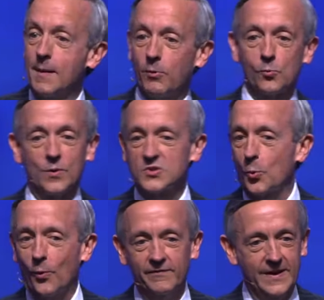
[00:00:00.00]
remembered, was
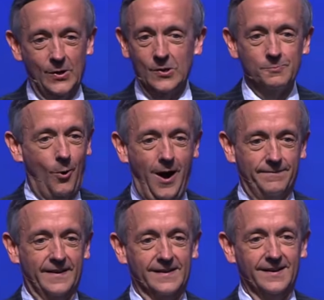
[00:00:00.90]
a revered
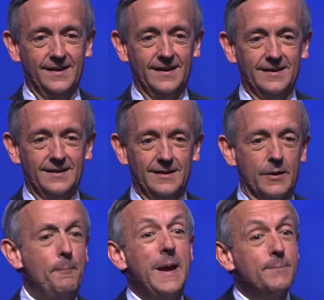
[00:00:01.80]
prophet.
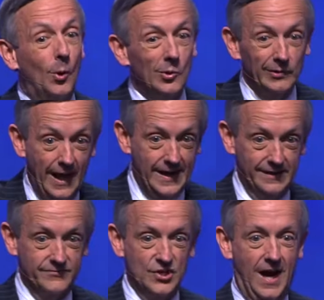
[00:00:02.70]
The people
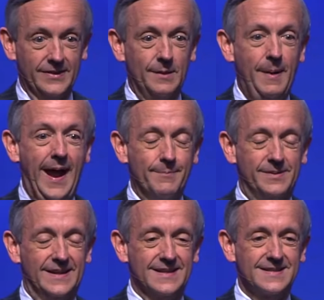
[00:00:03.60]
loved John the
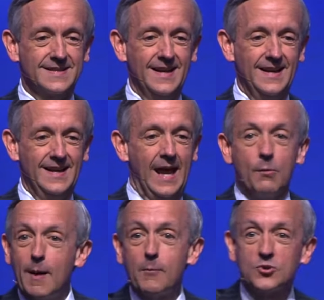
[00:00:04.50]
Baptist.
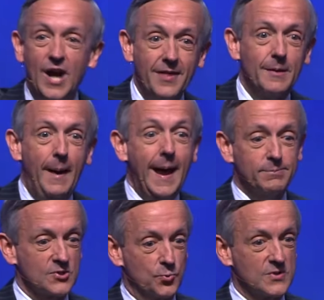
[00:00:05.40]
And remember, John the
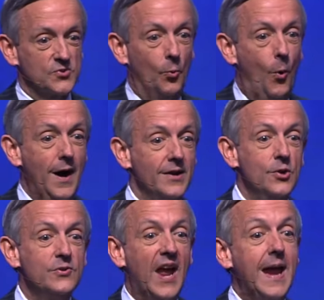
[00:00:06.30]
Baptist was the
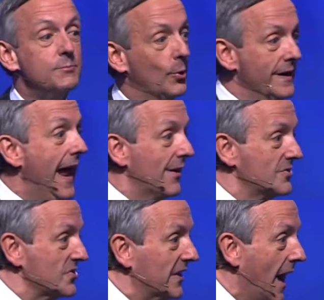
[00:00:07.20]
one who came to
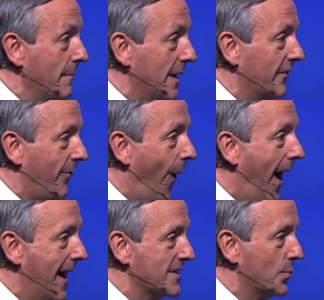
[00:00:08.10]
announce the coming of
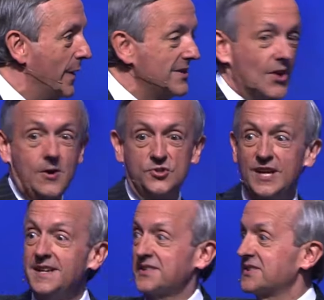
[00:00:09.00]
Christ. When he saw
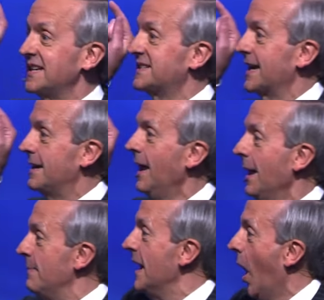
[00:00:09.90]
Jesus, he said,
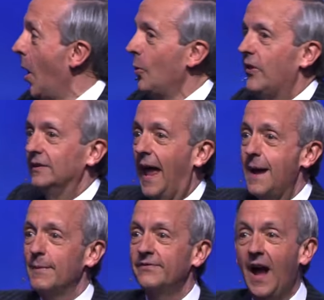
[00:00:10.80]
behold, the
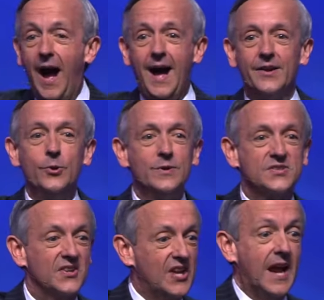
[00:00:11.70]
Lamb of God who
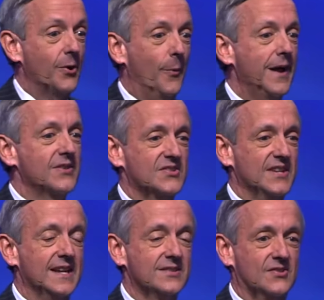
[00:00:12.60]
is to take away the
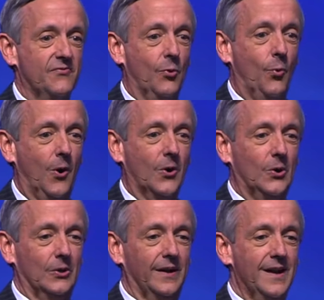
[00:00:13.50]
sins of the
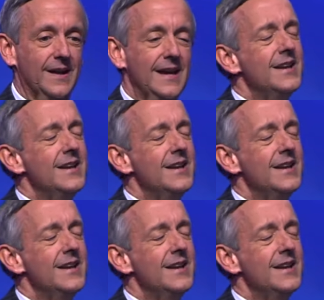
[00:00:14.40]
world.